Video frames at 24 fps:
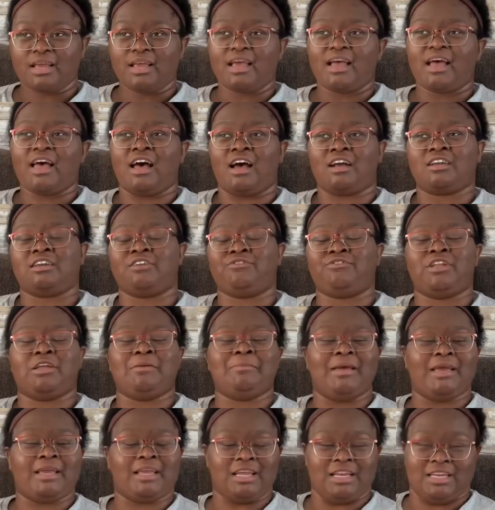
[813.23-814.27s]
Actively
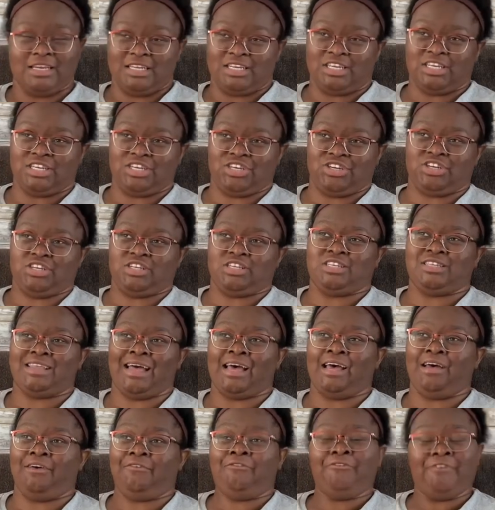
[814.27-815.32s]
making decisions that
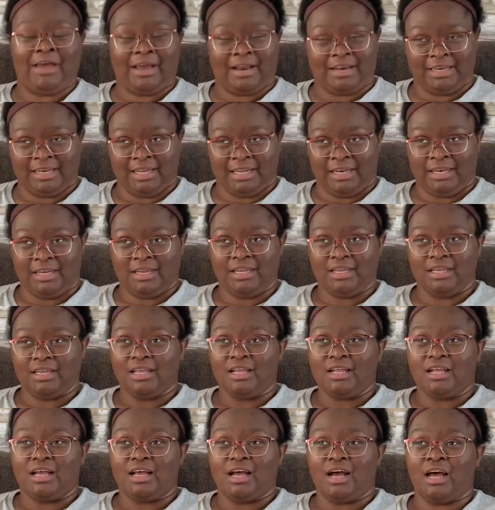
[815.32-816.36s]
affected
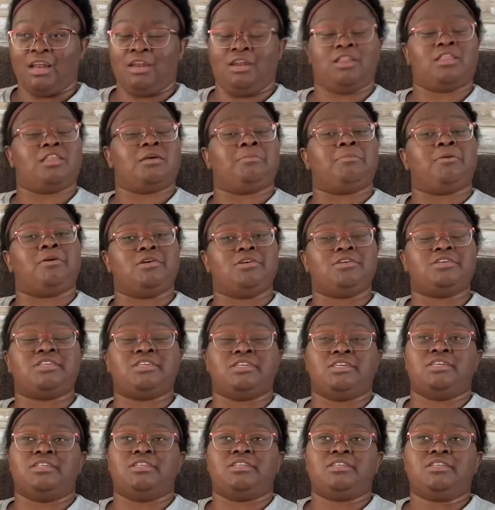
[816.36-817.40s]
another
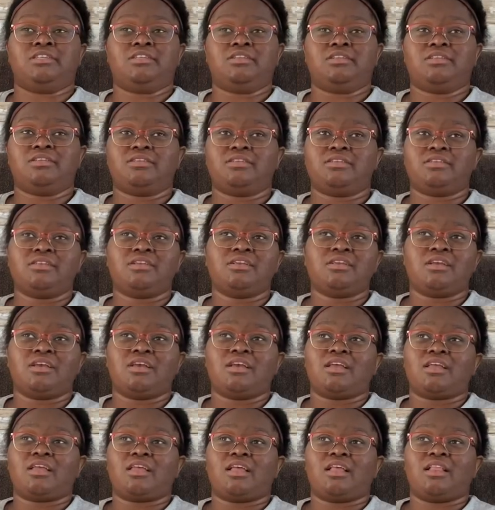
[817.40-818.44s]
person
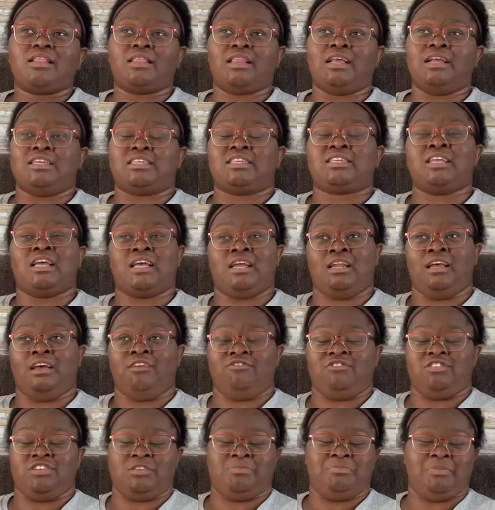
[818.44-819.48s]
instead of
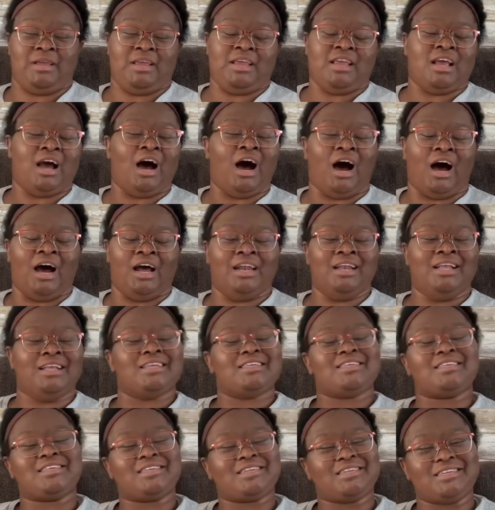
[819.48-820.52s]
just being
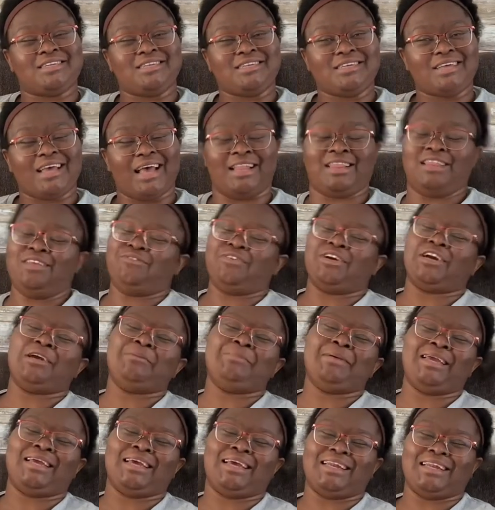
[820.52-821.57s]
honest at the very
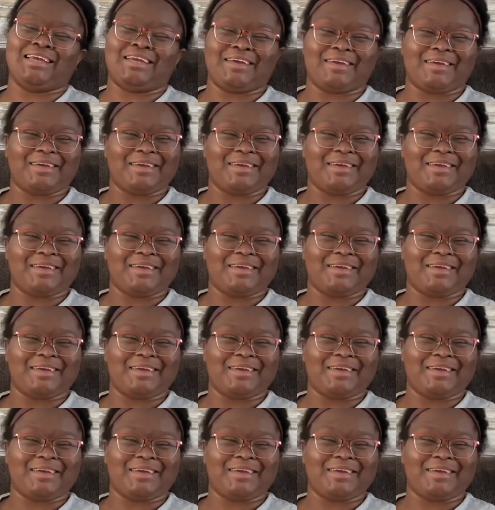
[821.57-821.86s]
beginning.